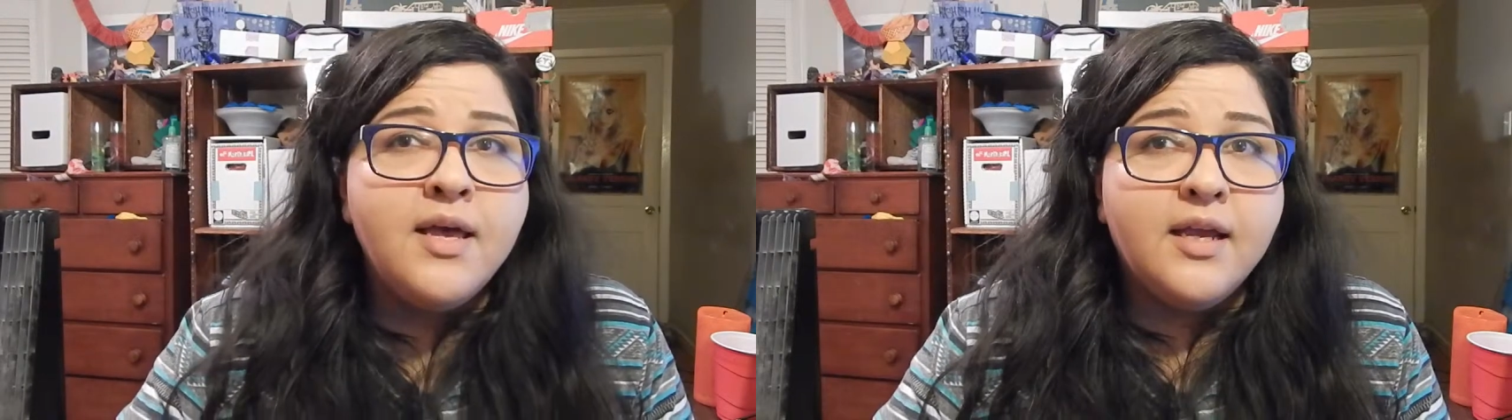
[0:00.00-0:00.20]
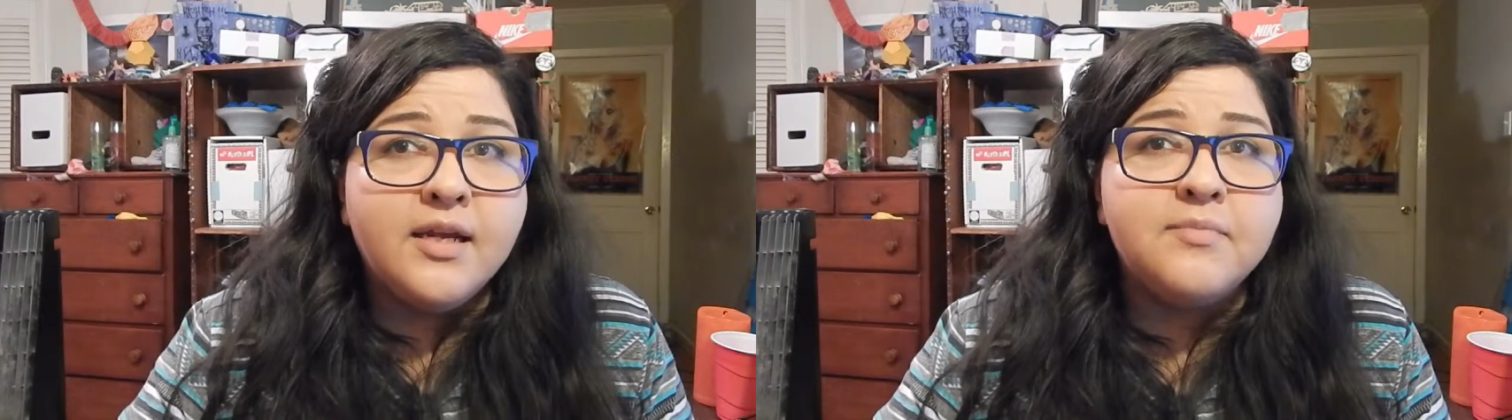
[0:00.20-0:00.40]

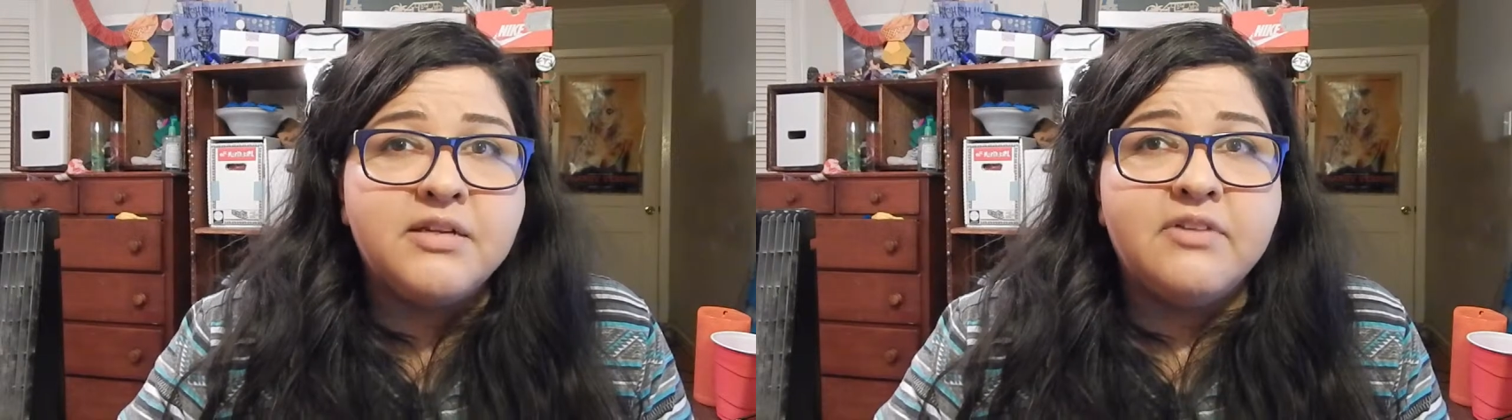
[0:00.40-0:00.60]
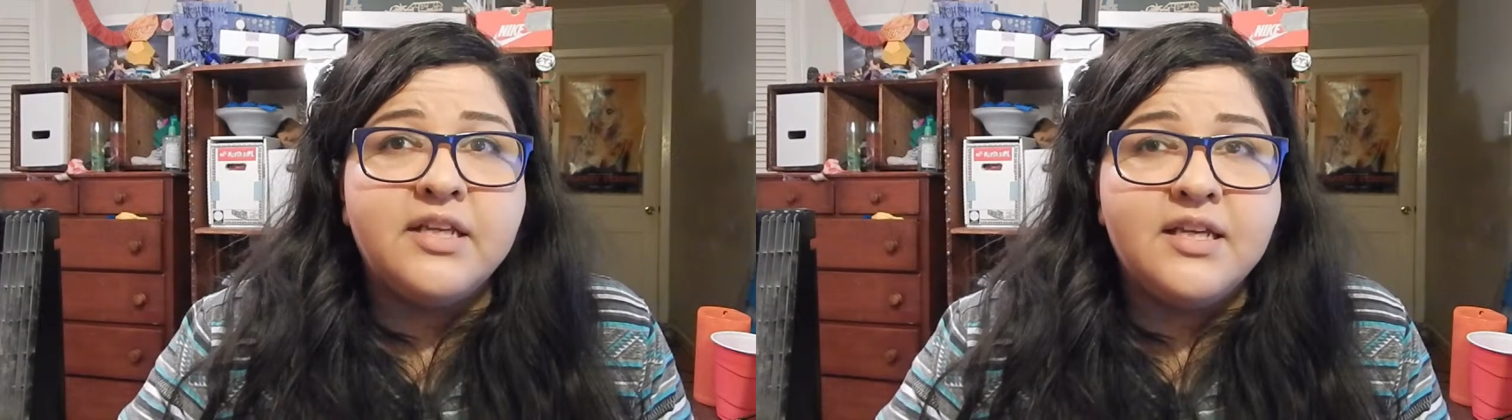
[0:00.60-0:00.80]
and I'm
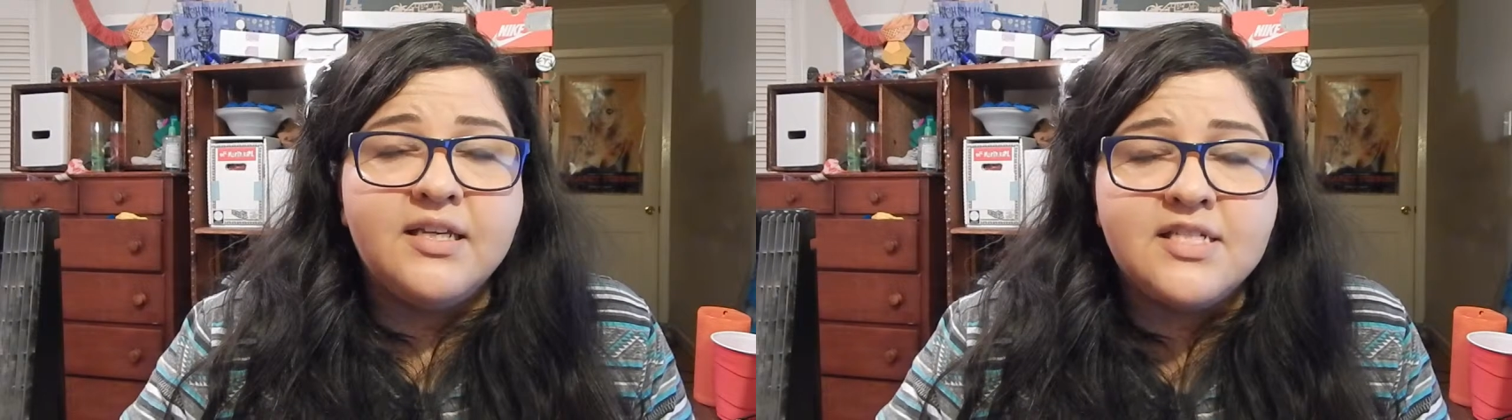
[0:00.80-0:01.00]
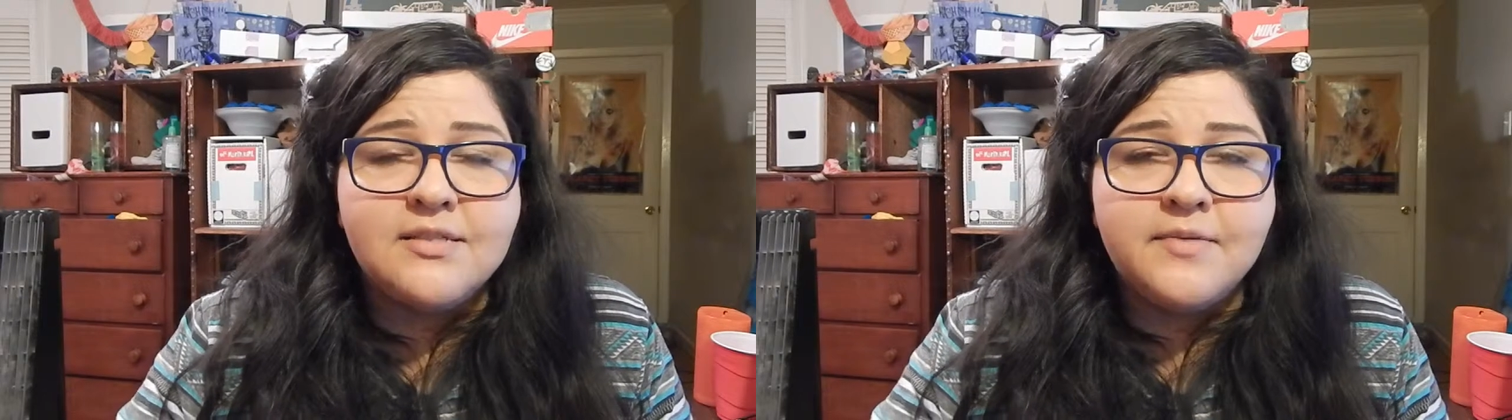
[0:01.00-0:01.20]
definitely
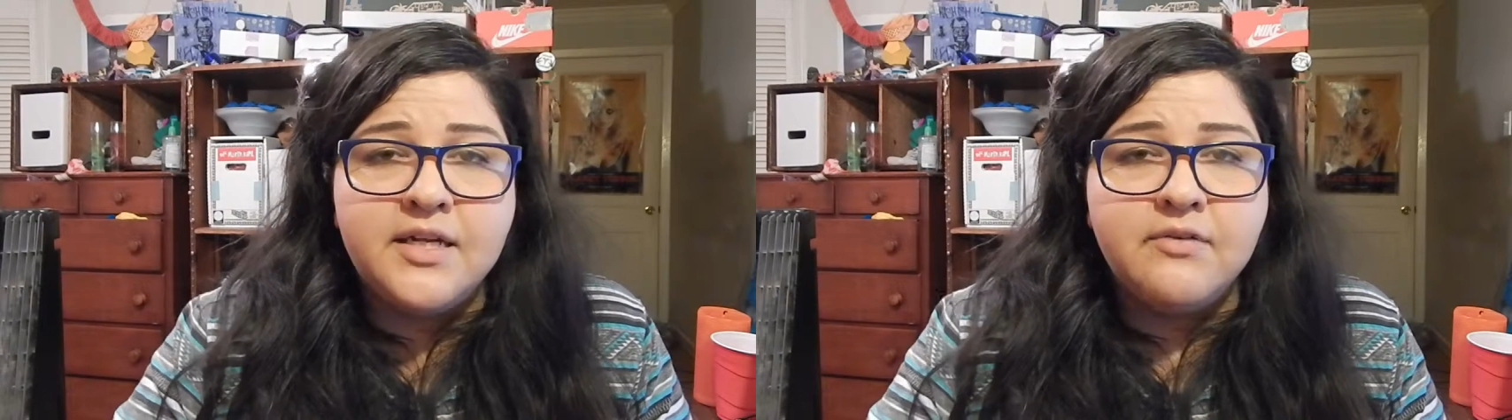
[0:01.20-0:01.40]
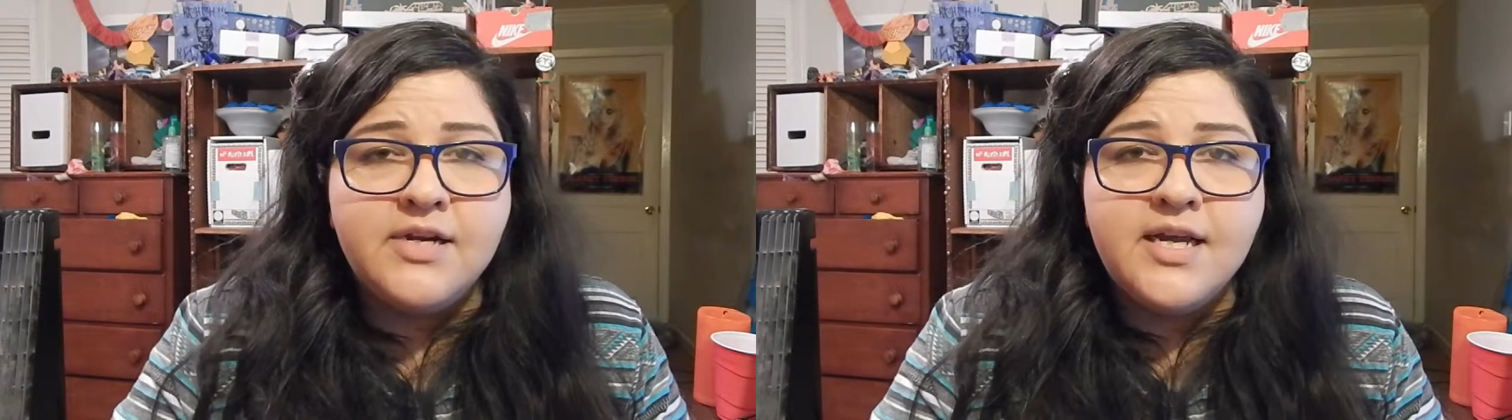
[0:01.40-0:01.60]

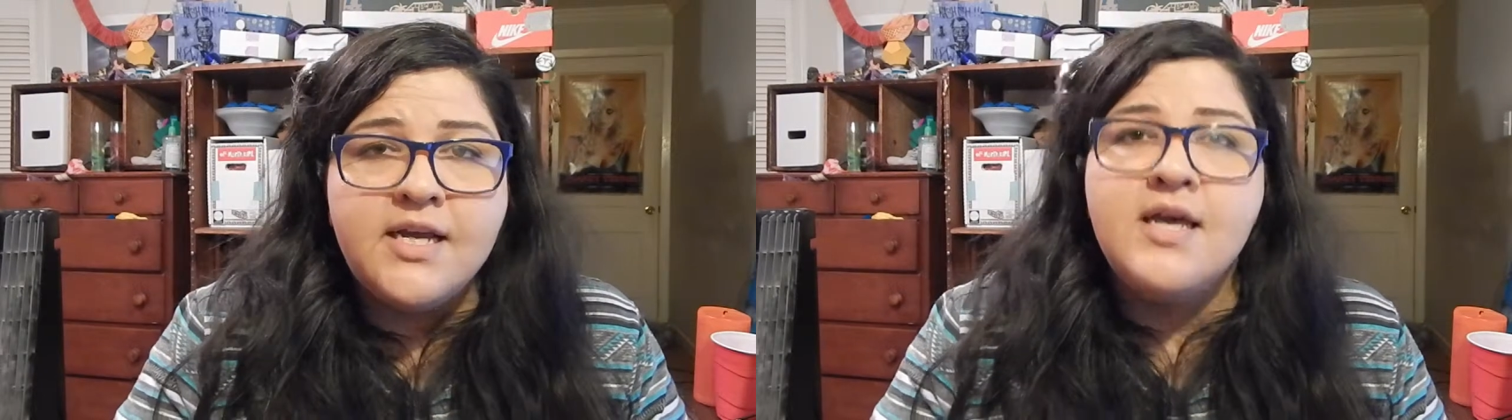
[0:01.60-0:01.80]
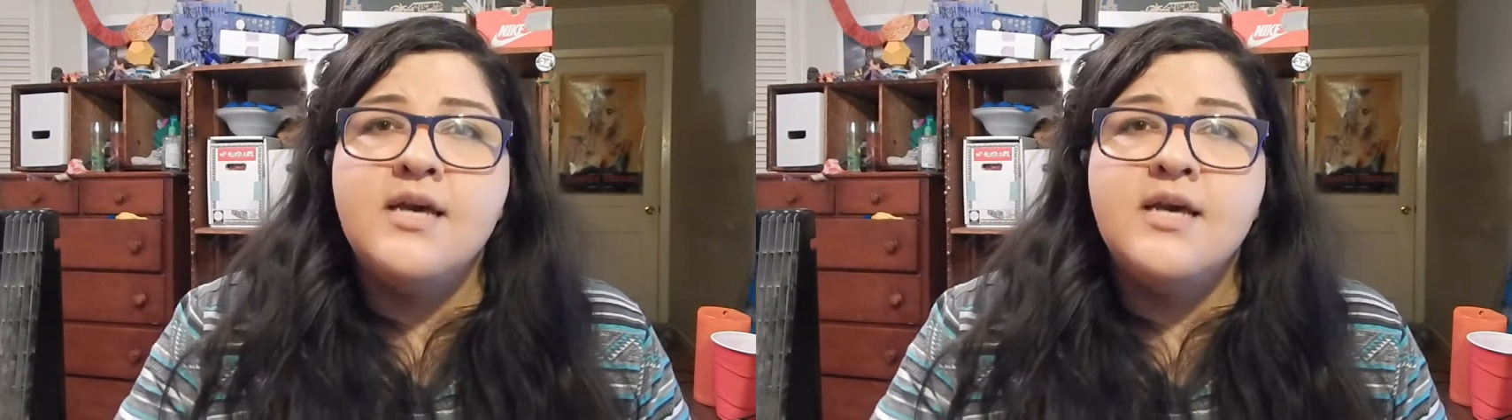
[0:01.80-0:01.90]
anticipating reading